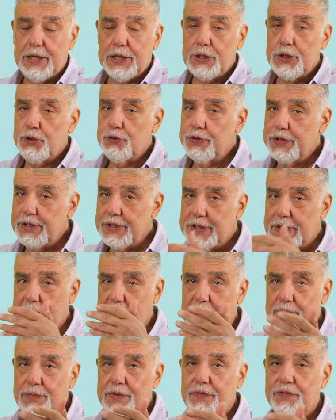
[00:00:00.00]
You read the
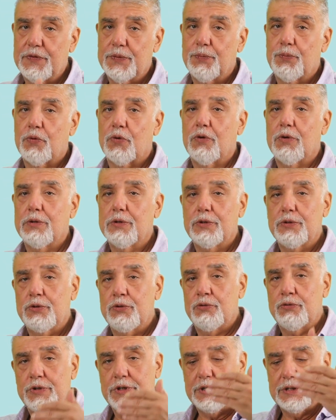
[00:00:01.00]
IMF report,
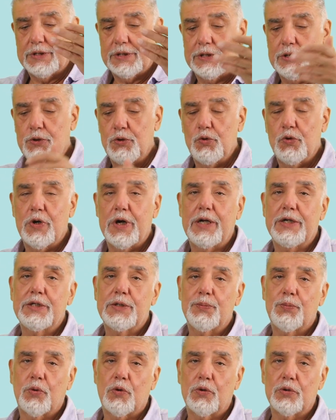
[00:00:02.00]
you read the UN
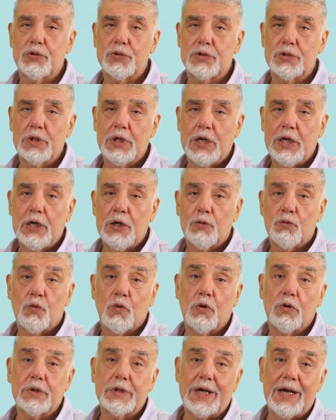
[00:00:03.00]
reports,
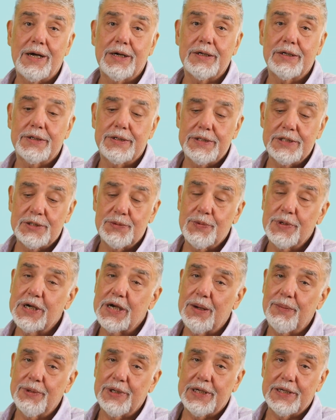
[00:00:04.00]
world hunger is
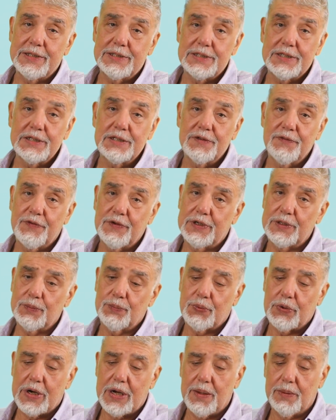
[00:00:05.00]
becoming a
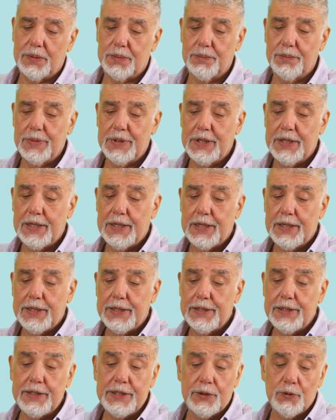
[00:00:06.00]
significant problem.
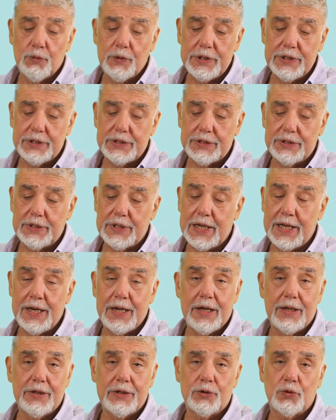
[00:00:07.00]
In the winter,
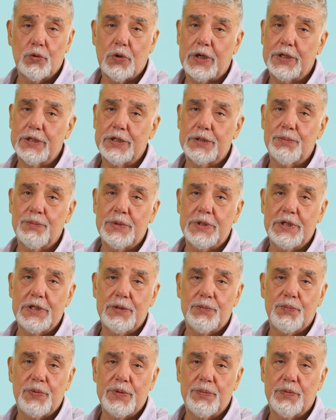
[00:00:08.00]
another 200
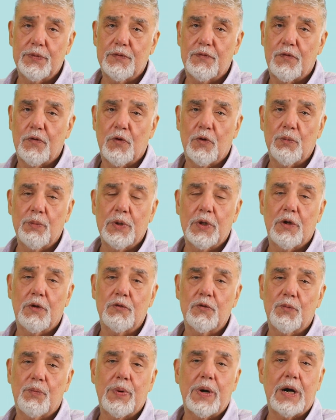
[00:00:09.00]
million people fall below
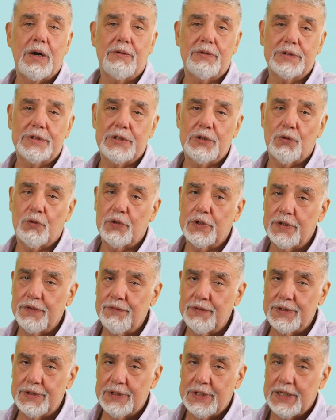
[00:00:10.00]
the poverty or
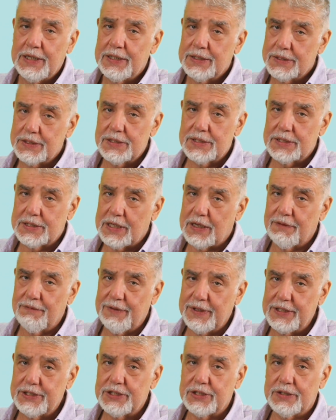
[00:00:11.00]
even the
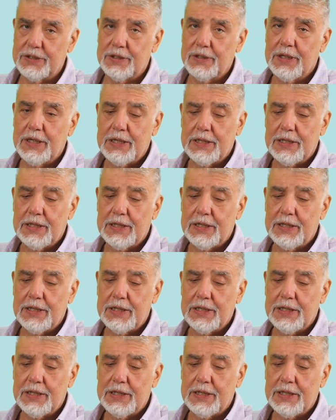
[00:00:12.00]
starvation